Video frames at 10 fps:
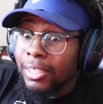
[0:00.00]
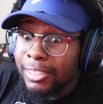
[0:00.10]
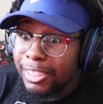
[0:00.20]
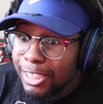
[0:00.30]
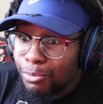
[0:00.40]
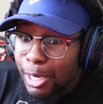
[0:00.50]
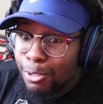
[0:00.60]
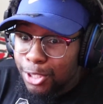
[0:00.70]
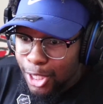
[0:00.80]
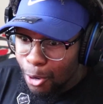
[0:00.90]
this is where
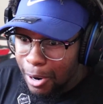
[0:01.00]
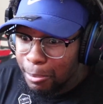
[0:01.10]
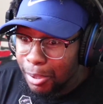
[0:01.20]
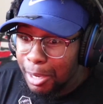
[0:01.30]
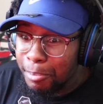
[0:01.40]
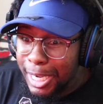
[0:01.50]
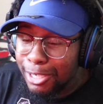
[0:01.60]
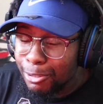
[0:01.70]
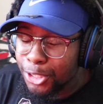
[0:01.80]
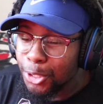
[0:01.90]
you show up, bro. Make
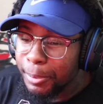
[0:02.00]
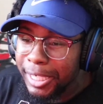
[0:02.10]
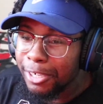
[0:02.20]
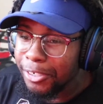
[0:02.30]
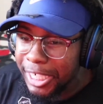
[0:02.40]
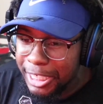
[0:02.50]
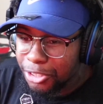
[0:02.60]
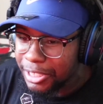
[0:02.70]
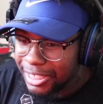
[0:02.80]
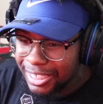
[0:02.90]
your superhero
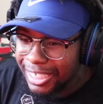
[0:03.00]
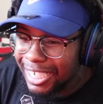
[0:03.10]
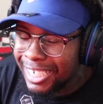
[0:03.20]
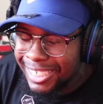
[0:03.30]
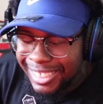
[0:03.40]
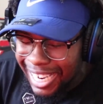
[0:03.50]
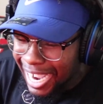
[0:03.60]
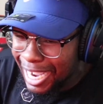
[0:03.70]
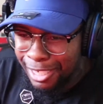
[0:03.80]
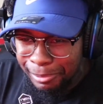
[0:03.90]
entrance. It is
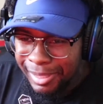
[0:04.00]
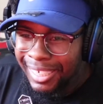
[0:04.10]
time.